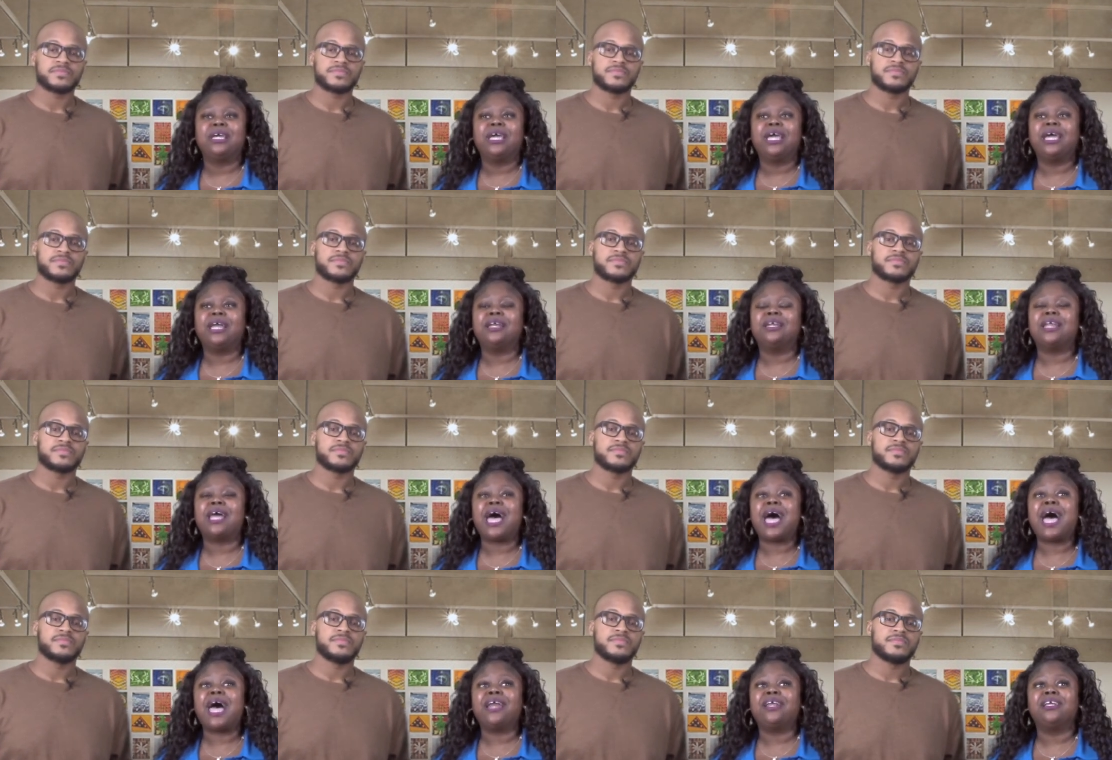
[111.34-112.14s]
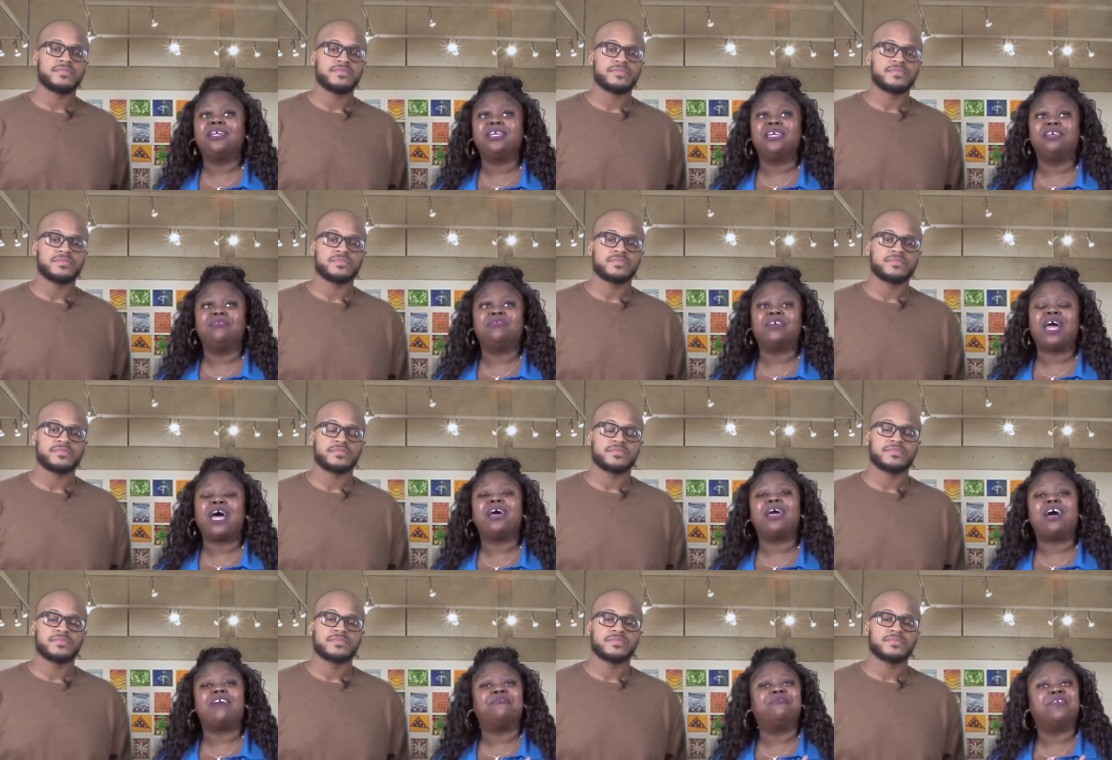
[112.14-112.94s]
Speaker 1: And I didn't even,
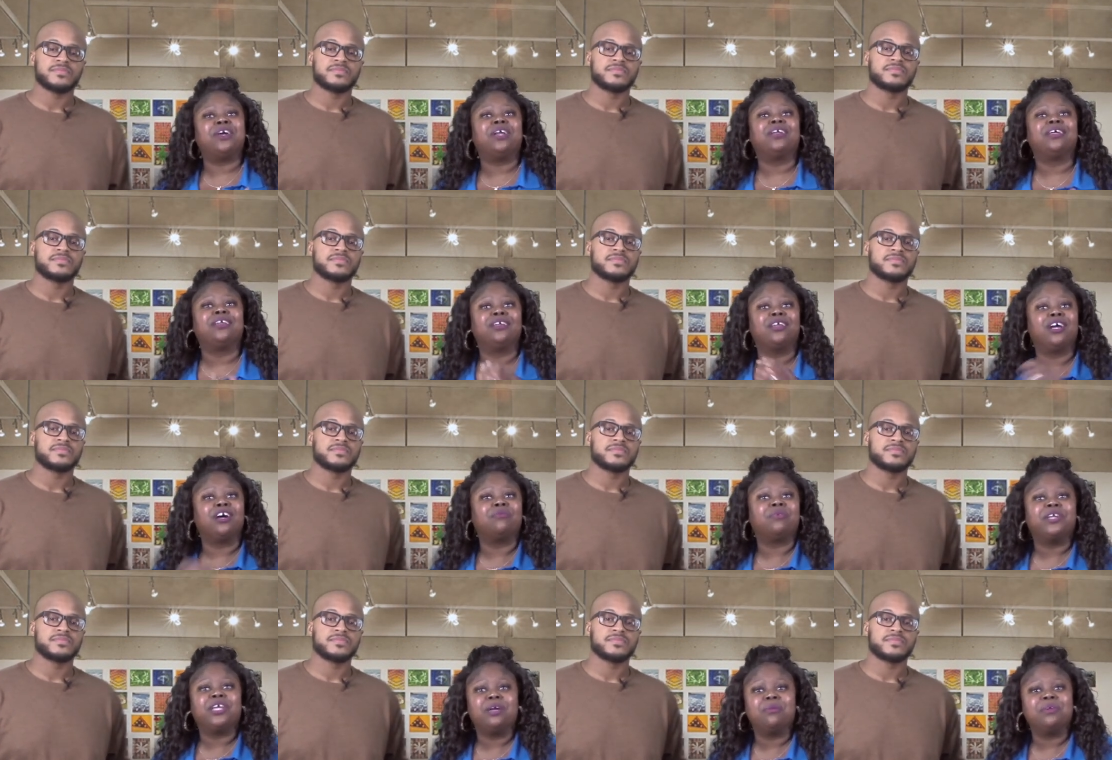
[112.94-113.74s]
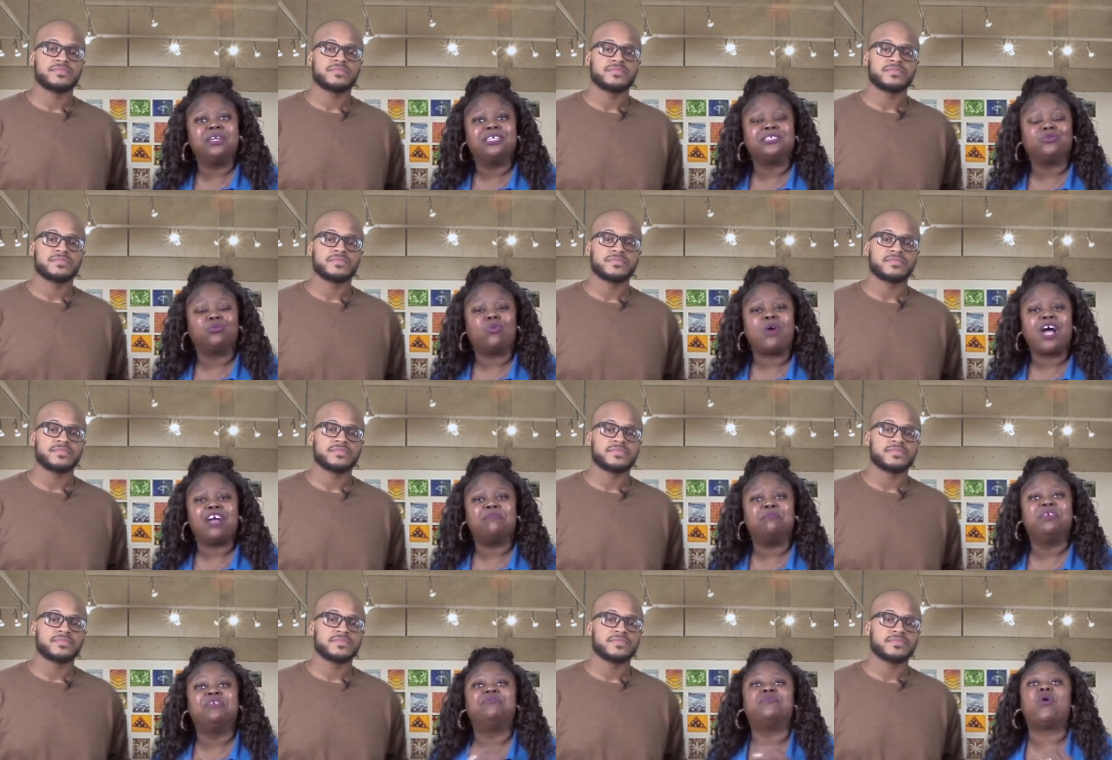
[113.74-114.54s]
I, I, fell in love with him and his
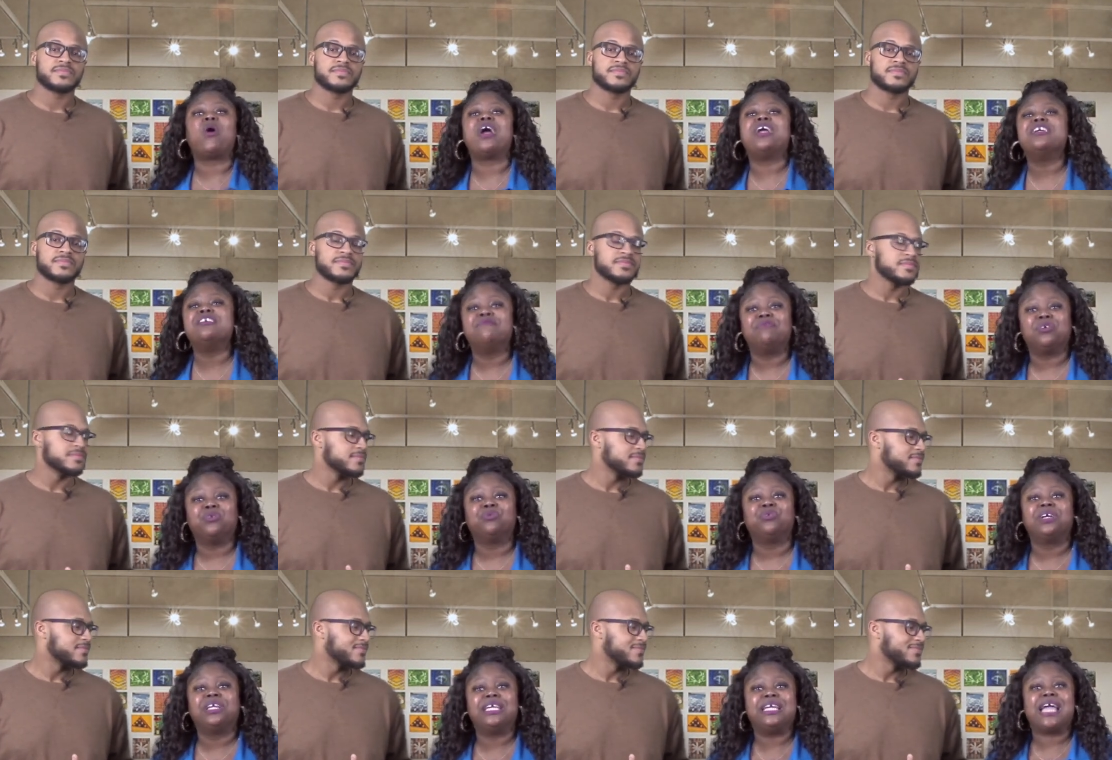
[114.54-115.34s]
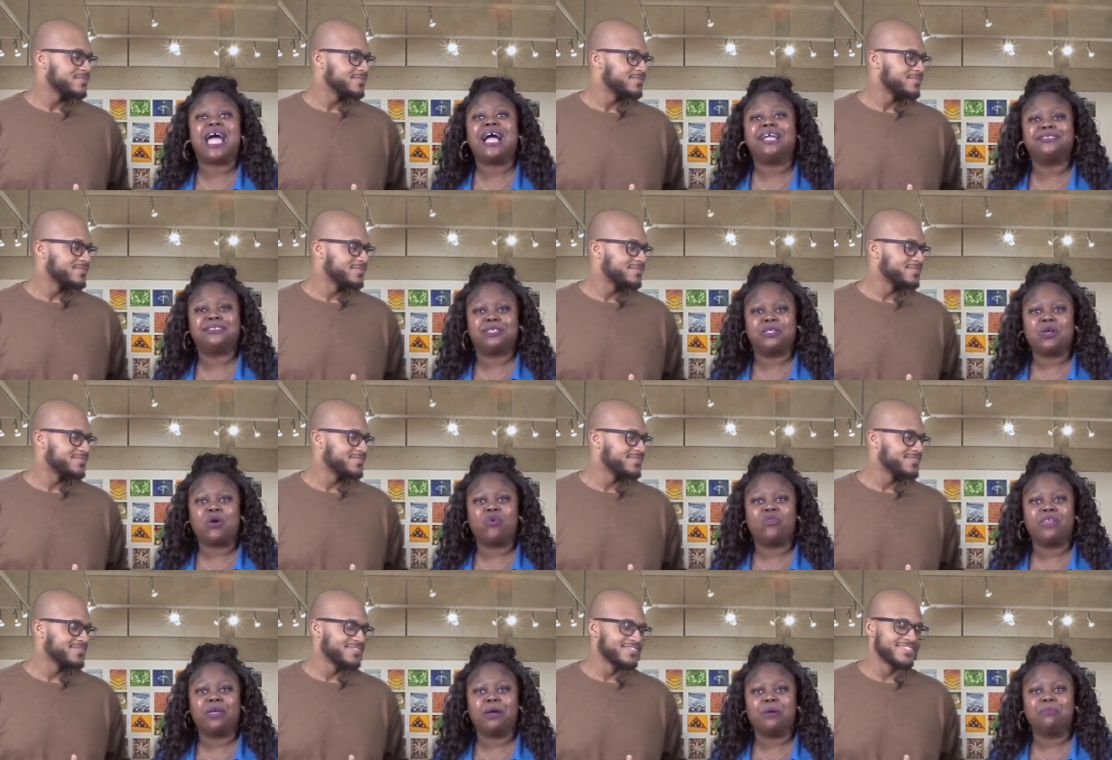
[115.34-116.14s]
wife before I even really got to
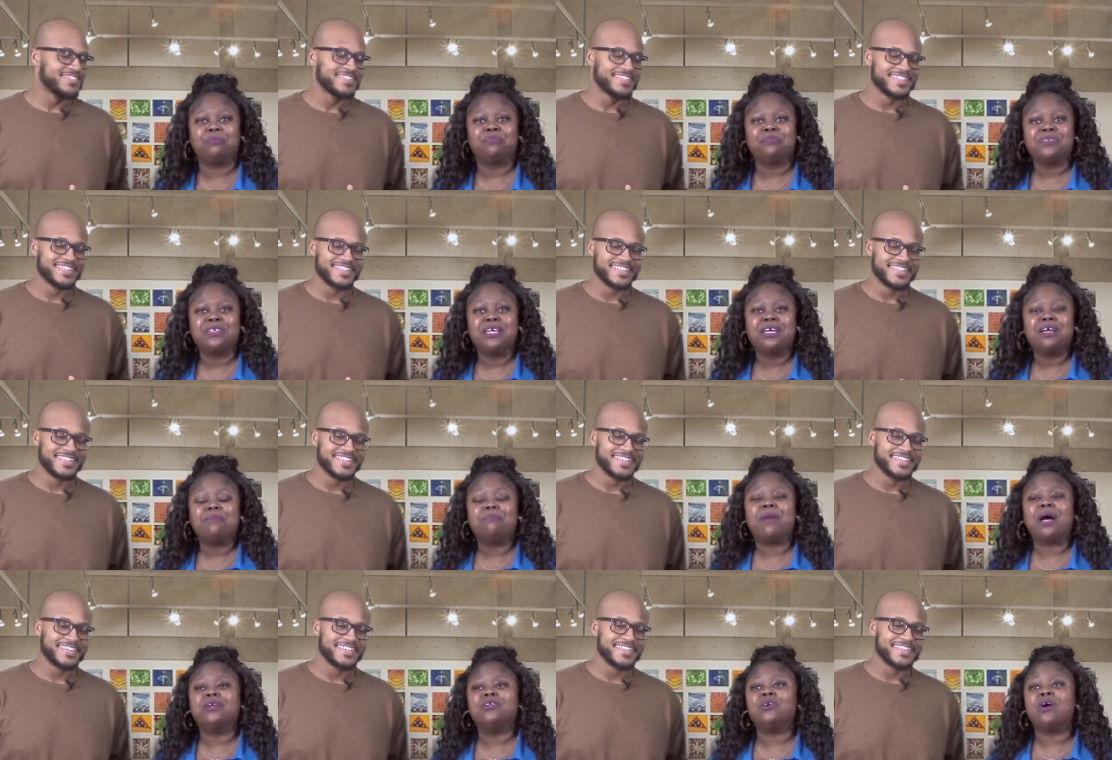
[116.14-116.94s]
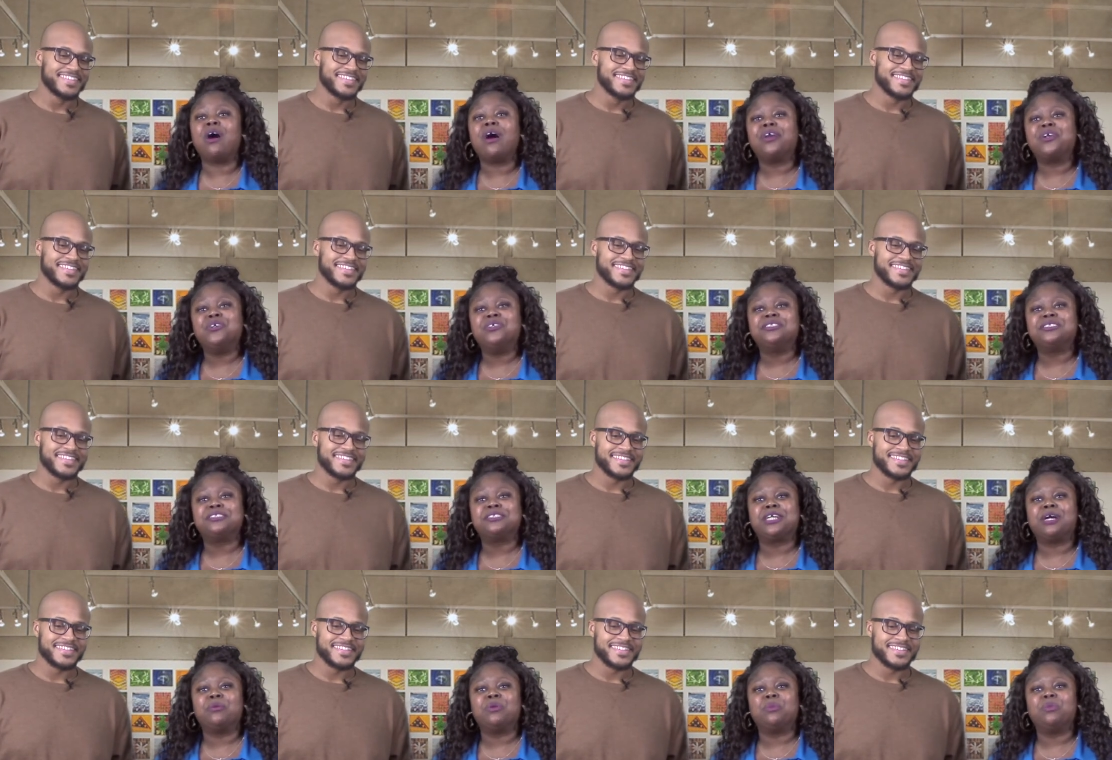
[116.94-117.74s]
know them. My daughter used to
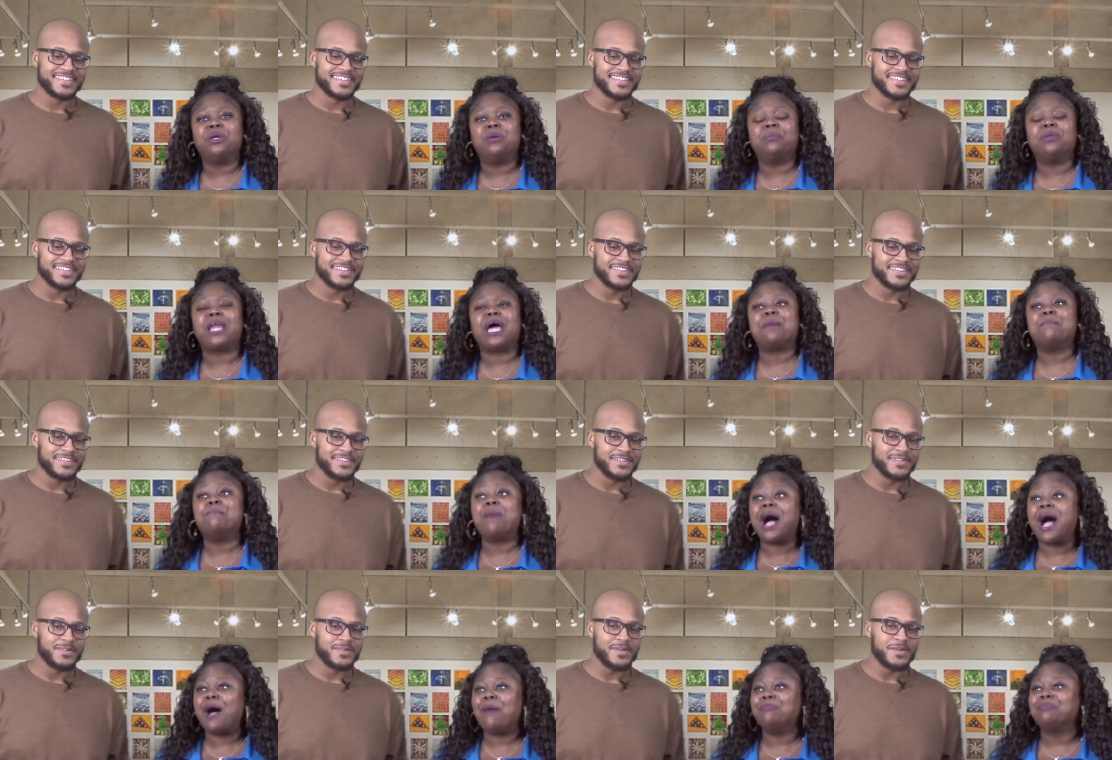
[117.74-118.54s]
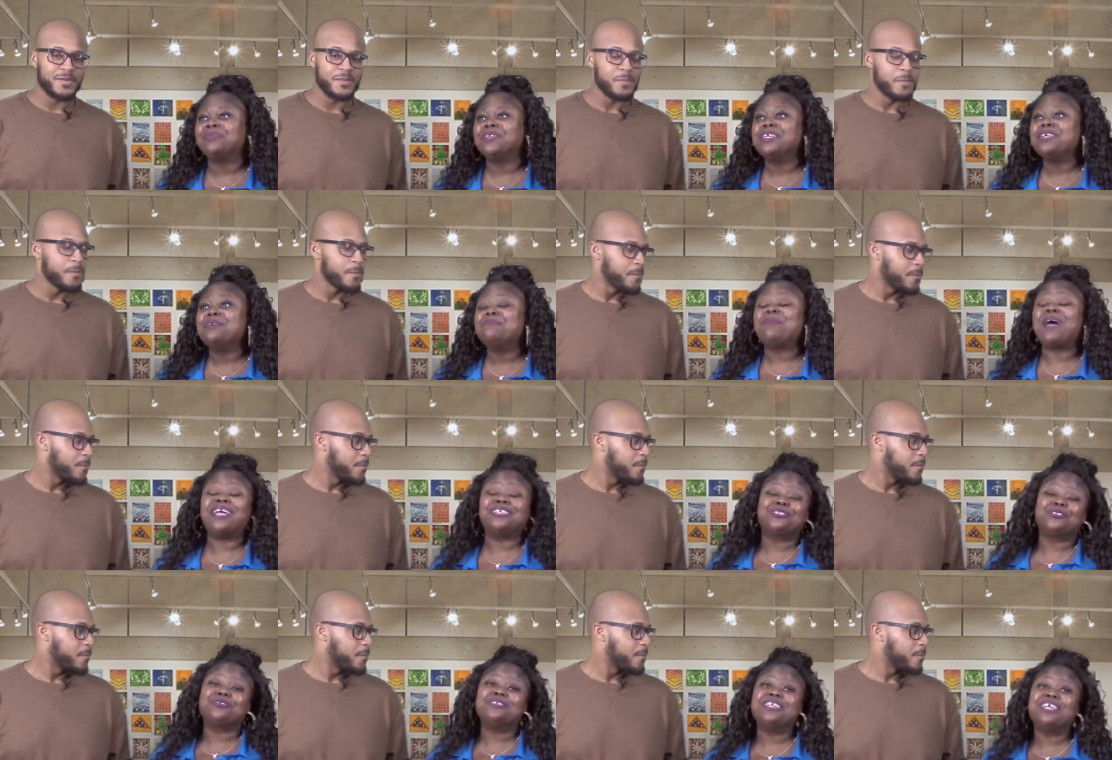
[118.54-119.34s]
come to me and be like, Mom,
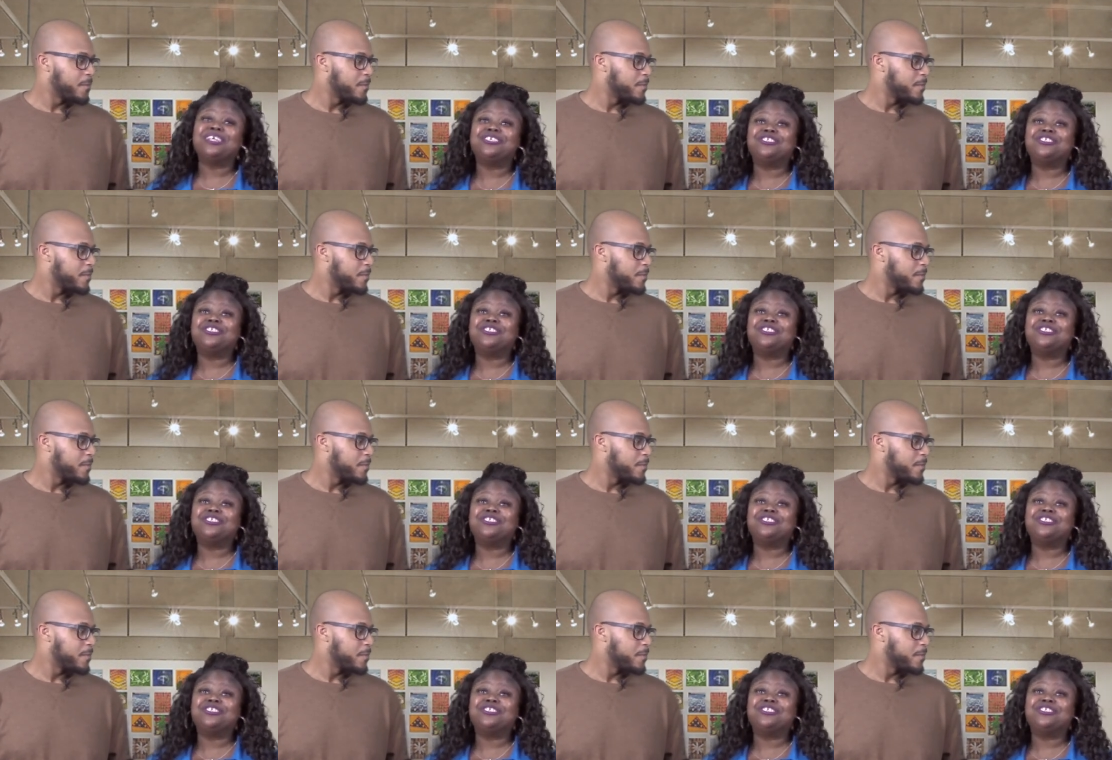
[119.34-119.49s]
Pastor Nick